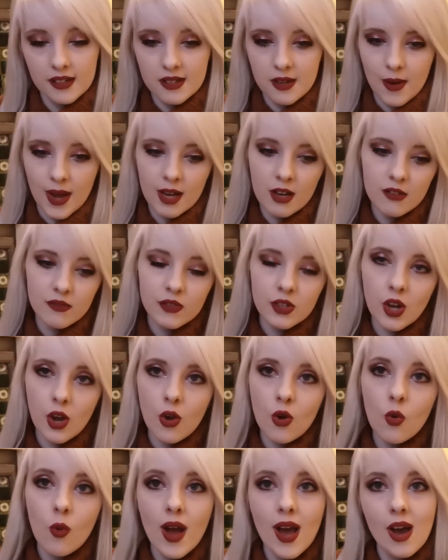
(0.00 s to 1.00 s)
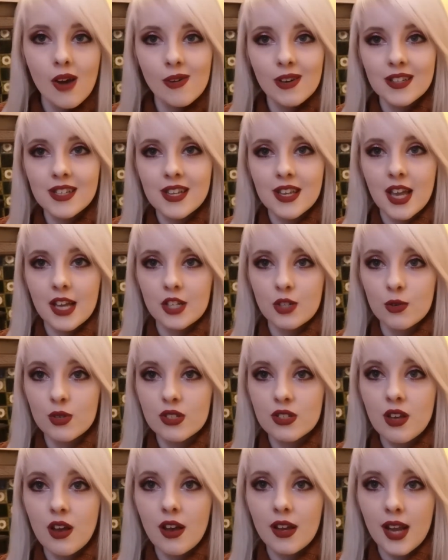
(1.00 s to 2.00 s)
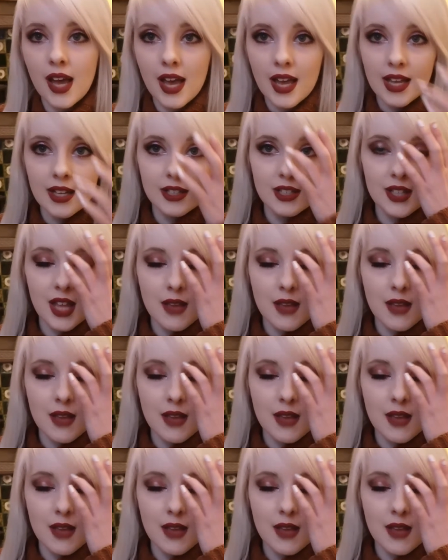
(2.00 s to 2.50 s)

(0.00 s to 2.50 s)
So out of nowhere, once they get to a certain age,